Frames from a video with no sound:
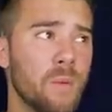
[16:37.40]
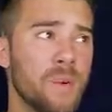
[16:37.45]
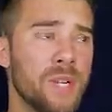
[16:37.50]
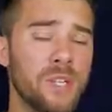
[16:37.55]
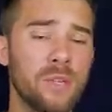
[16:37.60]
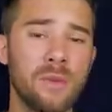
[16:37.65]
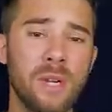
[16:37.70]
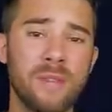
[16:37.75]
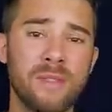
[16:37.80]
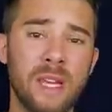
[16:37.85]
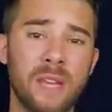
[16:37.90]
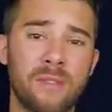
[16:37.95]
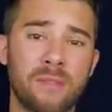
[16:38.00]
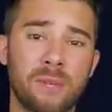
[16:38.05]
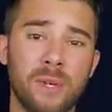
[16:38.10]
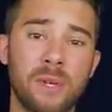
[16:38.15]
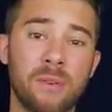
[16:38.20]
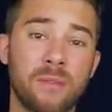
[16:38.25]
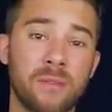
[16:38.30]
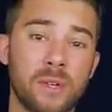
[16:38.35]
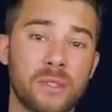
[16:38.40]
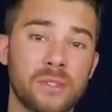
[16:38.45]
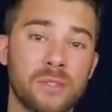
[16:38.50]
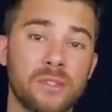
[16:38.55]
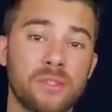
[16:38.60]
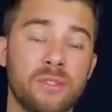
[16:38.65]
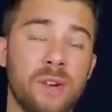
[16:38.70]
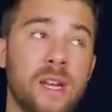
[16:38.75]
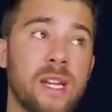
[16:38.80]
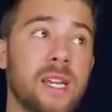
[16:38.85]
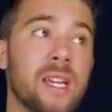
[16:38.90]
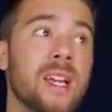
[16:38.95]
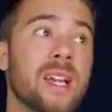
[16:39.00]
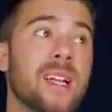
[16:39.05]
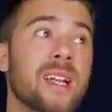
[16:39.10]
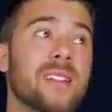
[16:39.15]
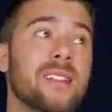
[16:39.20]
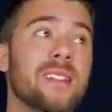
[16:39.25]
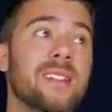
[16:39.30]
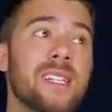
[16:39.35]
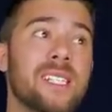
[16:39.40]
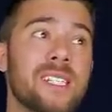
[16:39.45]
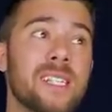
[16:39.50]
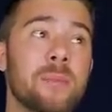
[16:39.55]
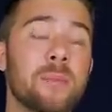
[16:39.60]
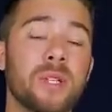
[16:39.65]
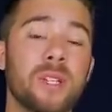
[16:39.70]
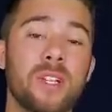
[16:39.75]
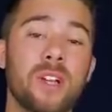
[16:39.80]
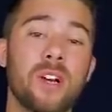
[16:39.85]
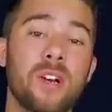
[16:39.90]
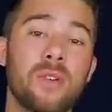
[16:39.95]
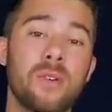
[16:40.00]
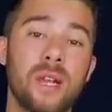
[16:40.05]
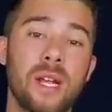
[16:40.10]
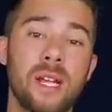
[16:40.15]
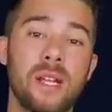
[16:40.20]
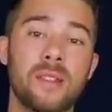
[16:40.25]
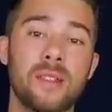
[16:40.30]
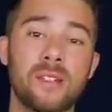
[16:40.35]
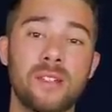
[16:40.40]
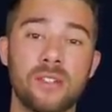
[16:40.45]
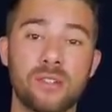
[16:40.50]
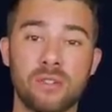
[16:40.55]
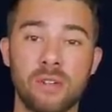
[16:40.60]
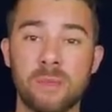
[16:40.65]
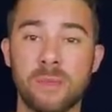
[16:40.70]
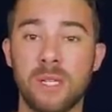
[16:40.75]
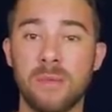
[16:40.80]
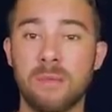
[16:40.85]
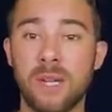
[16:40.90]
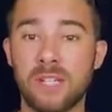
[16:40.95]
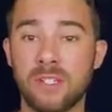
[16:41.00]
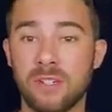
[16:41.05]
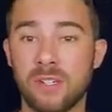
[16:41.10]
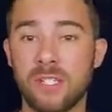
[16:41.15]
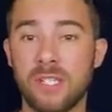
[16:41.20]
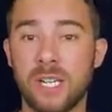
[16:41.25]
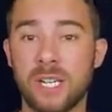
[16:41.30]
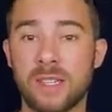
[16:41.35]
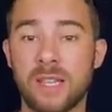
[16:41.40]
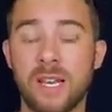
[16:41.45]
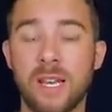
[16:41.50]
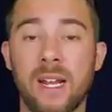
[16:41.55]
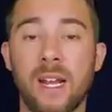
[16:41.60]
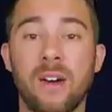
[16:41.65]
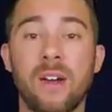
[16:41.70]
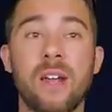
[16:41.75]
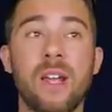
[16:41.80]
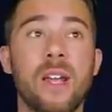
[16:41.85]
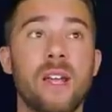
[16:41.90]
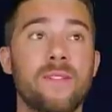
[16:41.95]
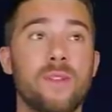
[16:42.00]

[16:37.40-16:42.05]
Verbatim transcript: We do have that free reversal trading listed below in the description. Make sure to check that out.